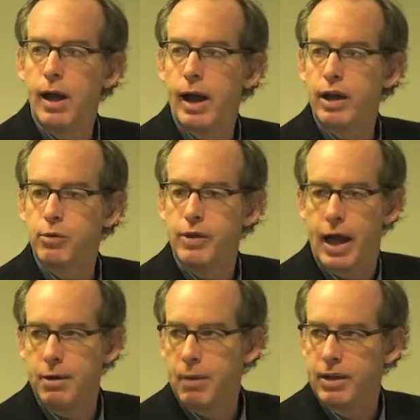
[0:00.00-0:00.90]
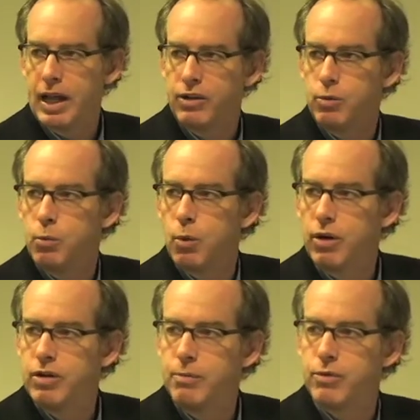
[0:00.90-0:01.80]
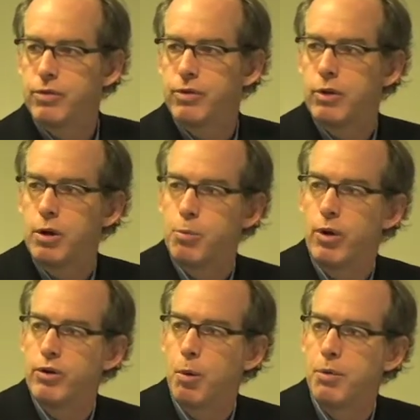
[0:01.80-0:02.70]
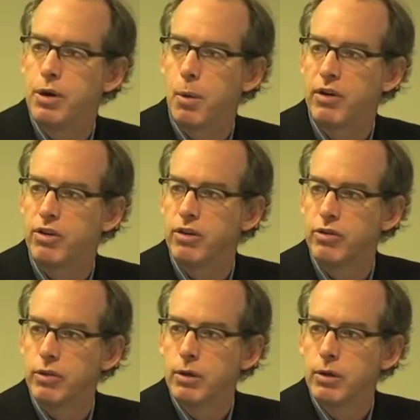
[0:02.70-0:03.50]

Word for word: I guess with that in mind, that's where it seems a good point to open to questions.